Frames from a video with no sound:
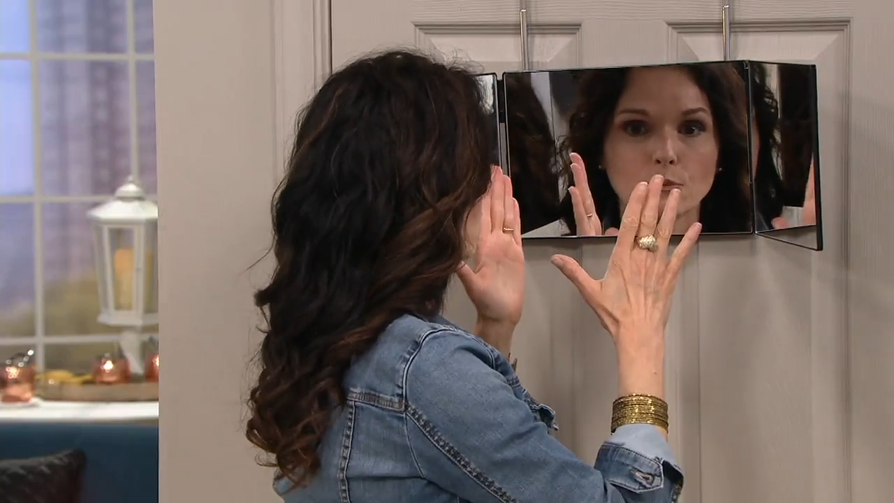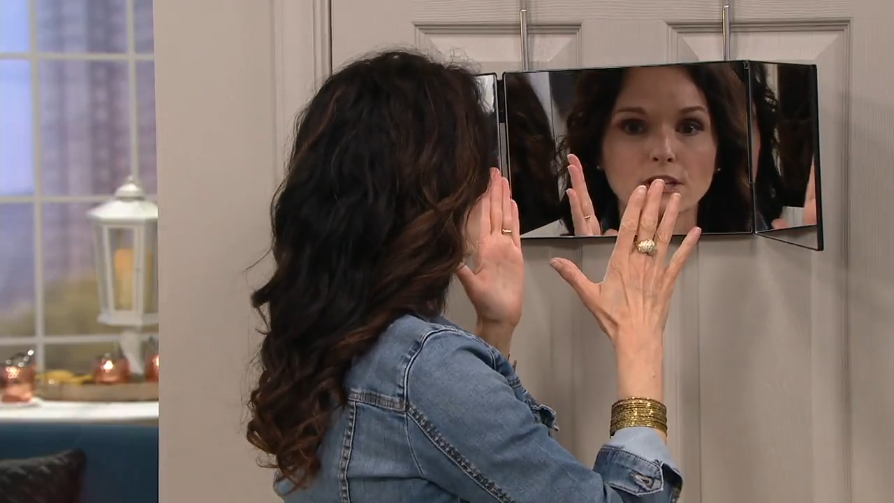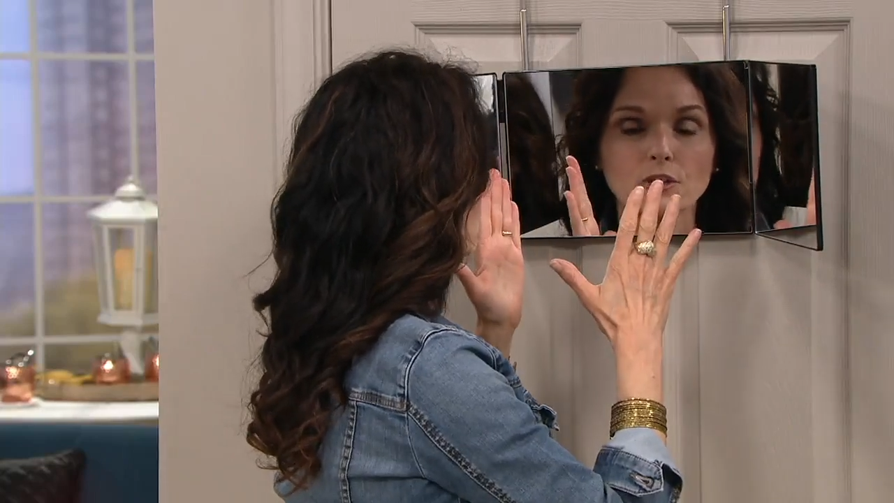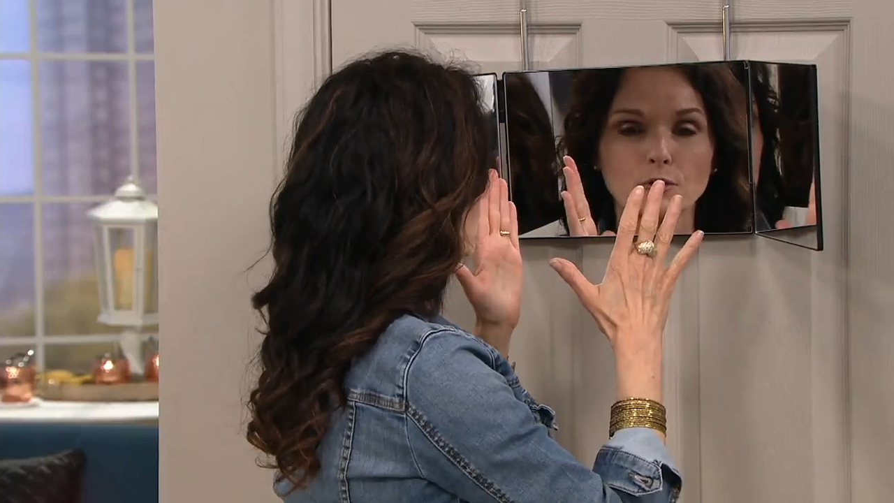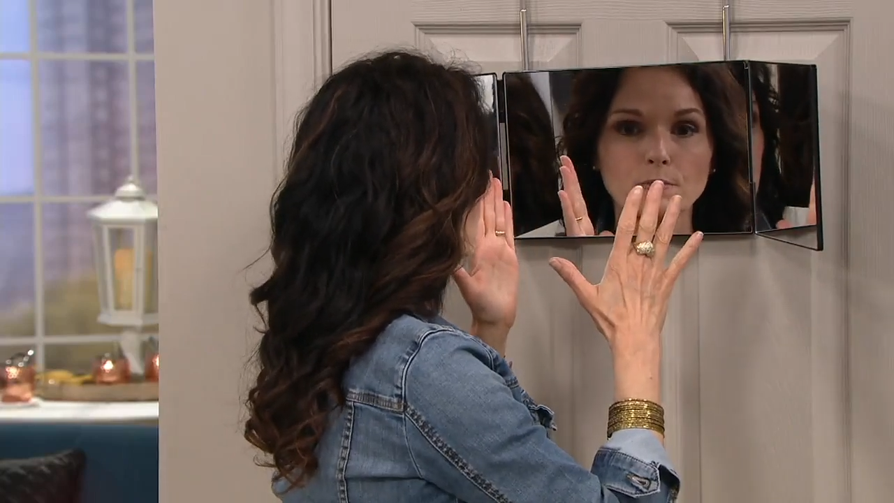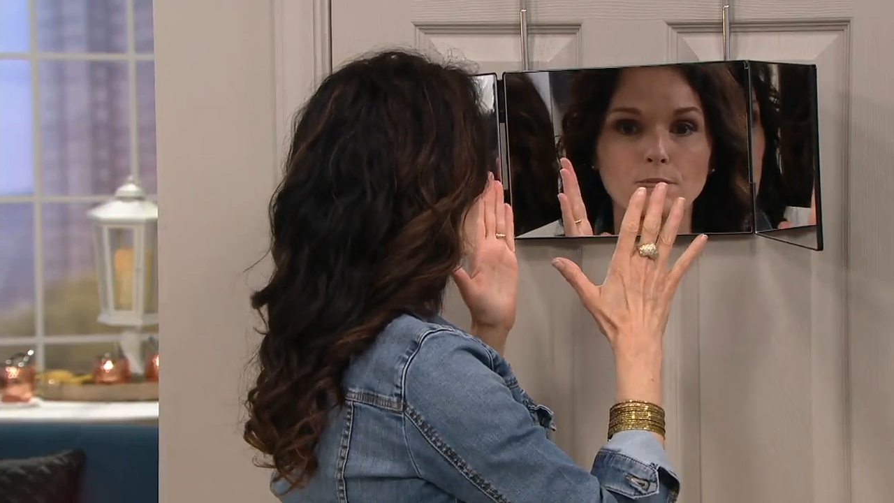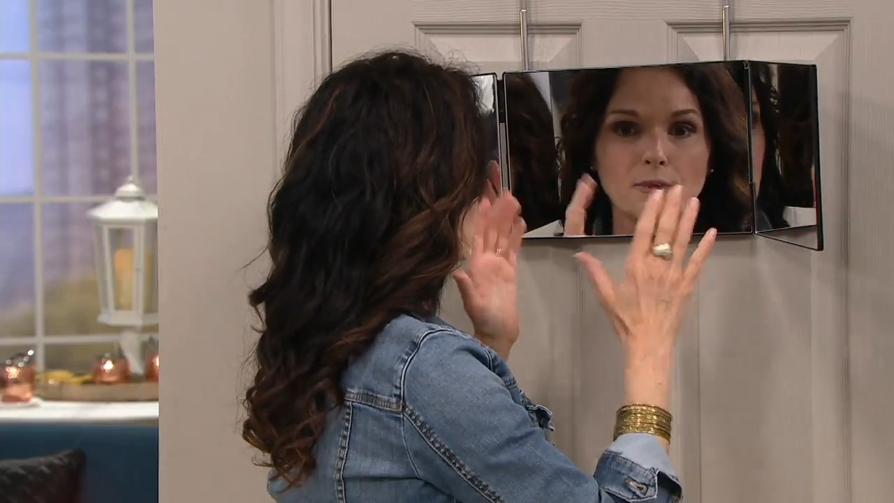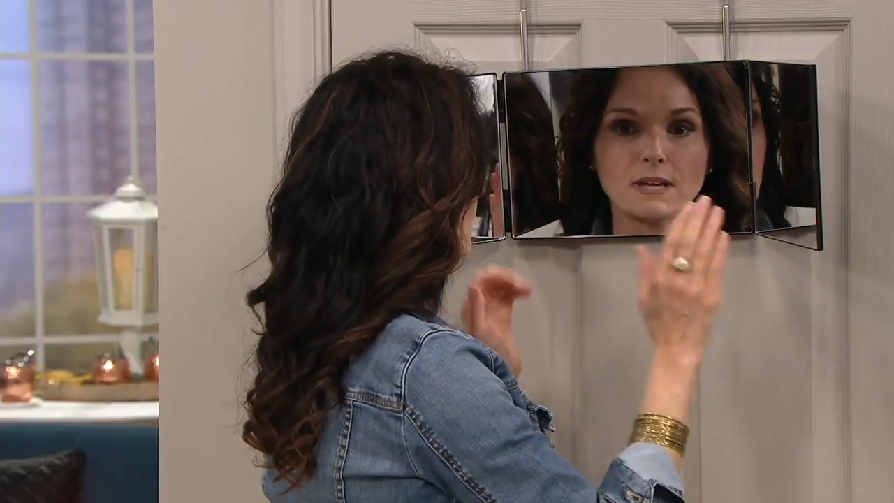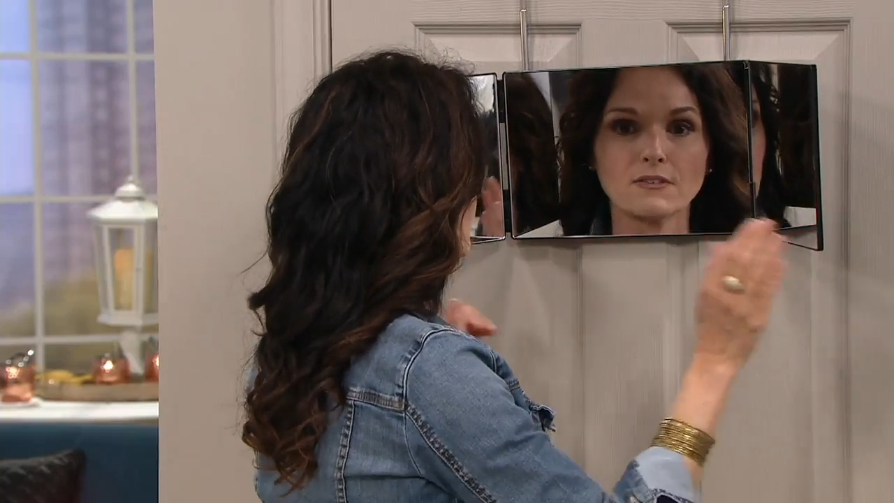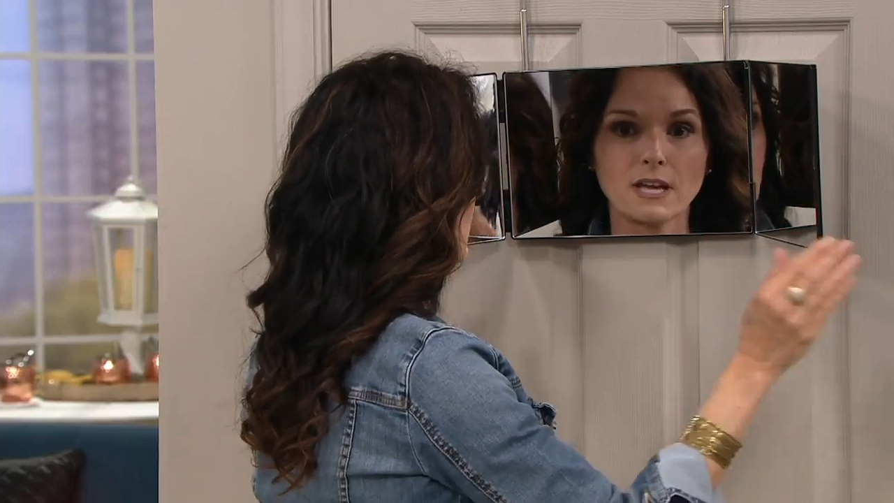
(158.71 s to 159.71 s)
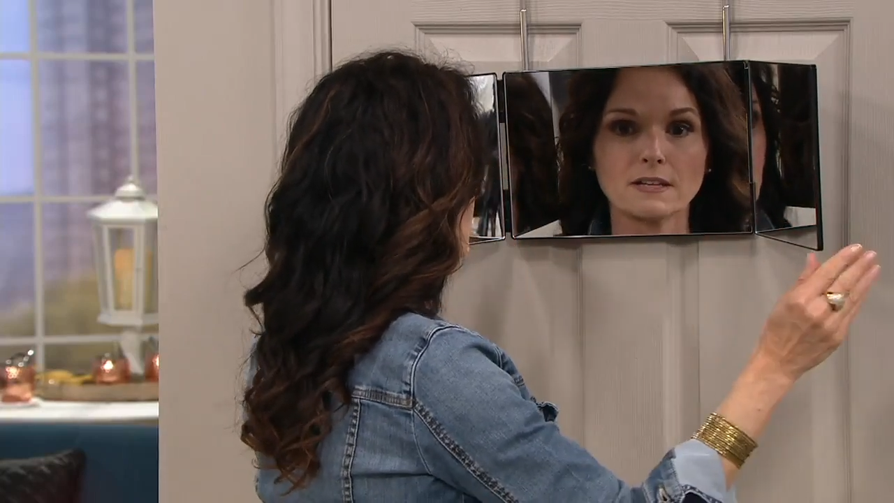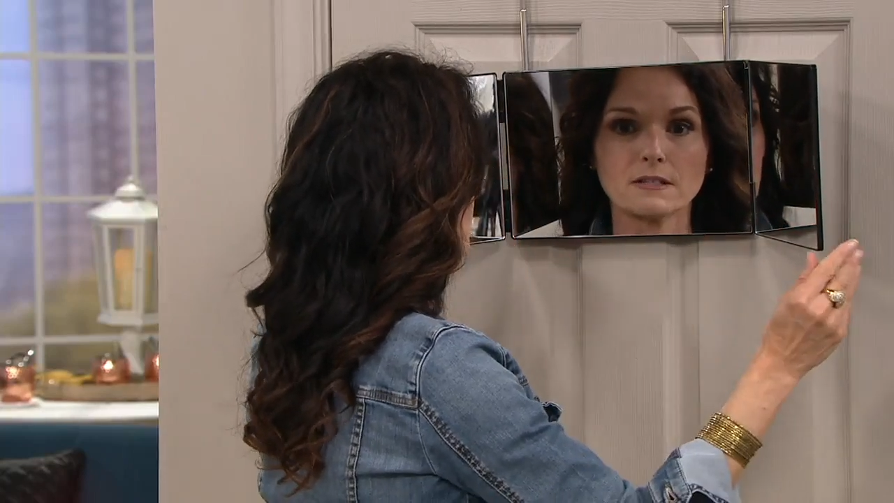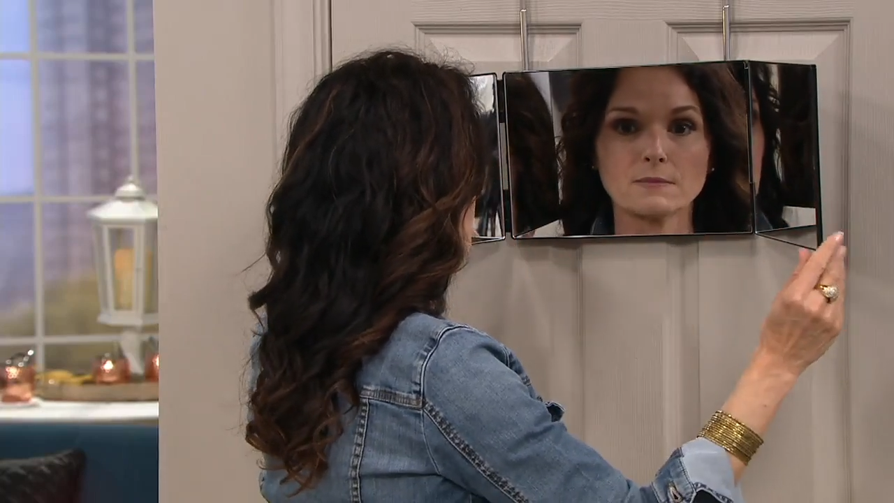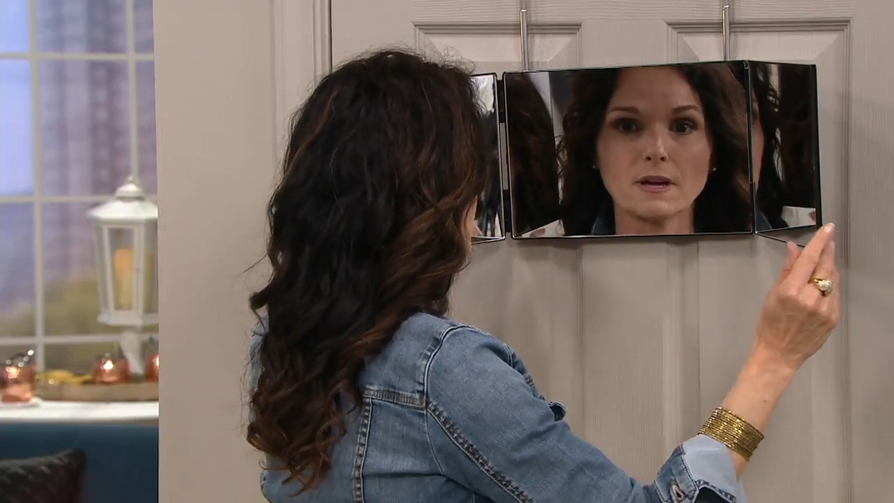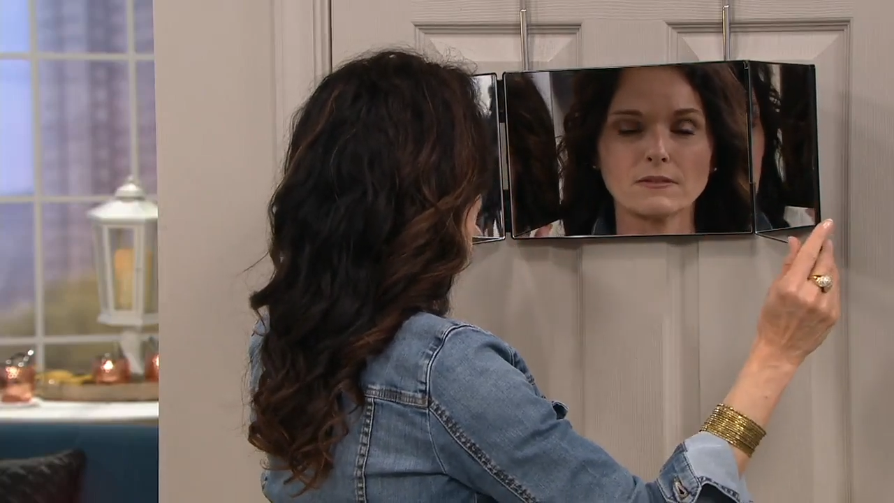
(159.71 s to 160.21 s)
regular
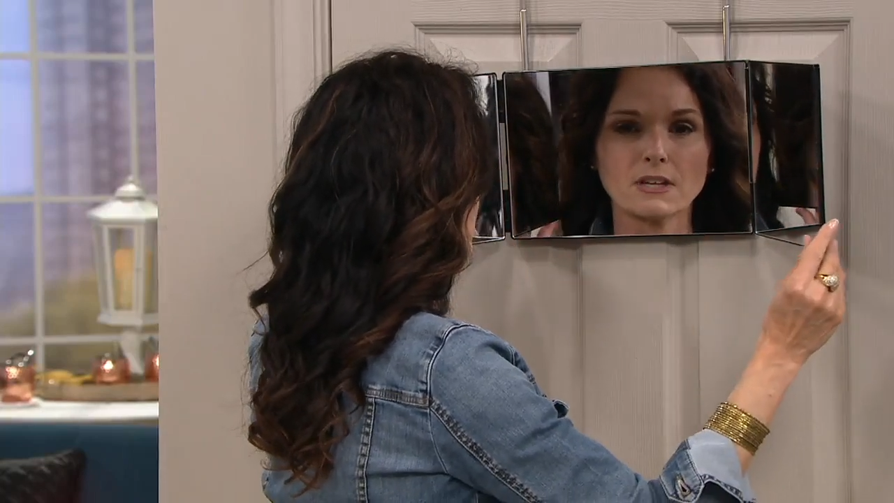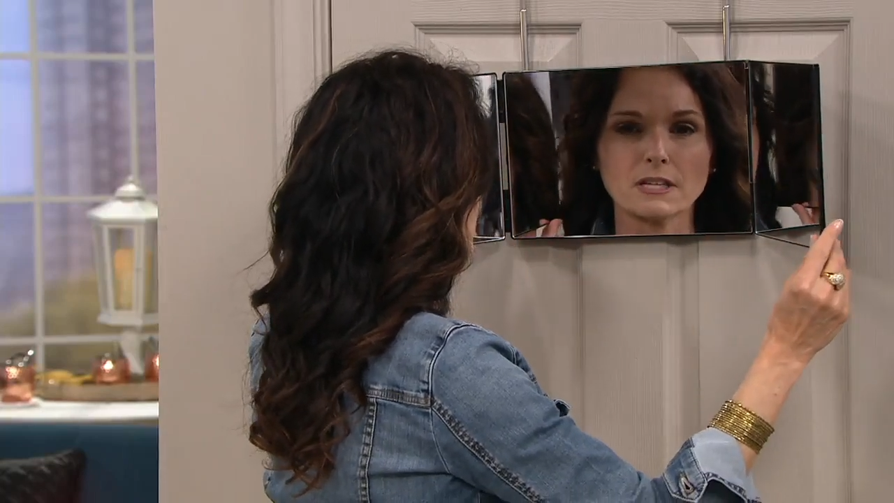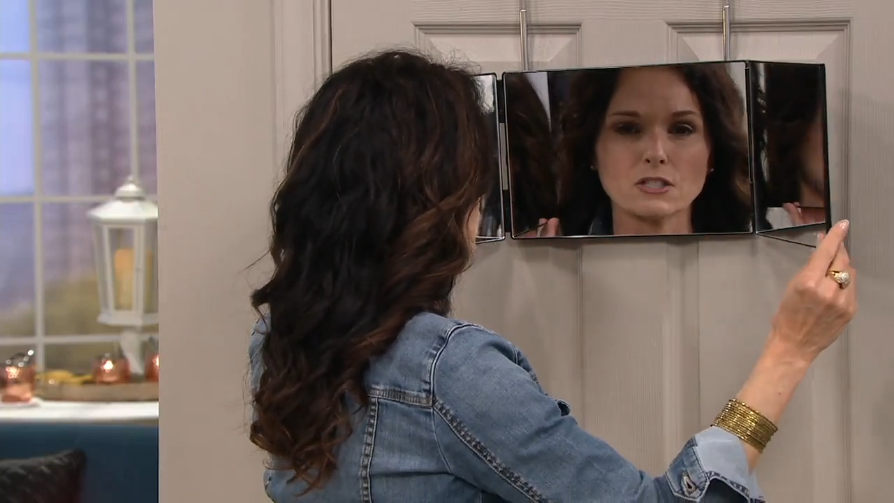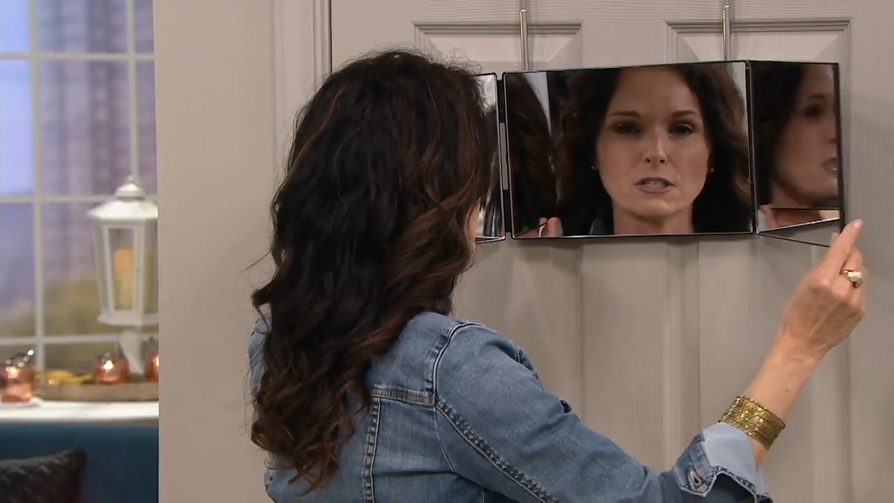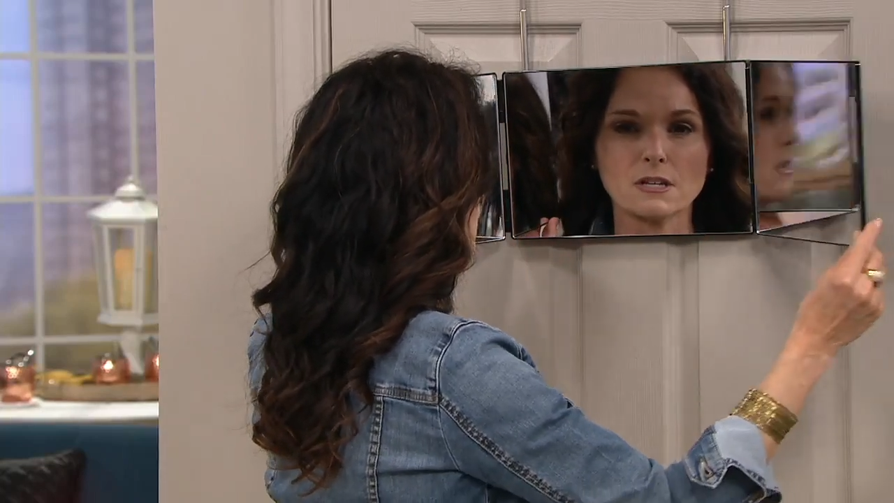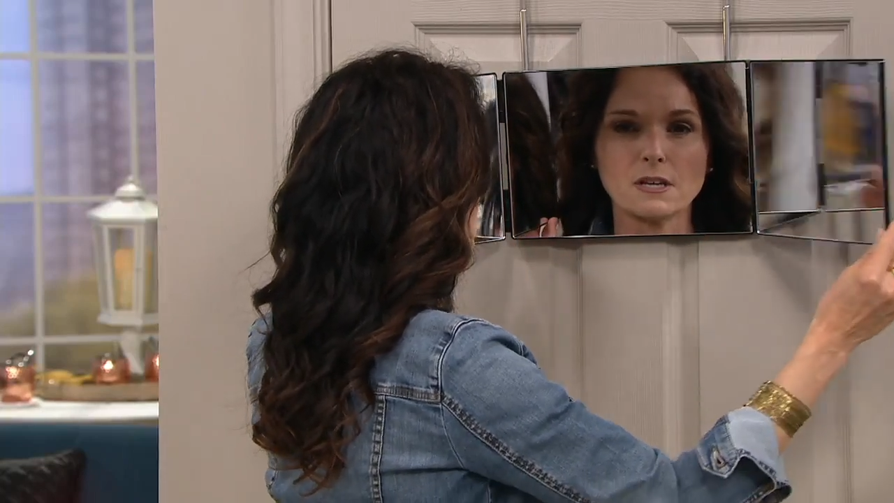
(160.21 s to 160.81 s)
magnification.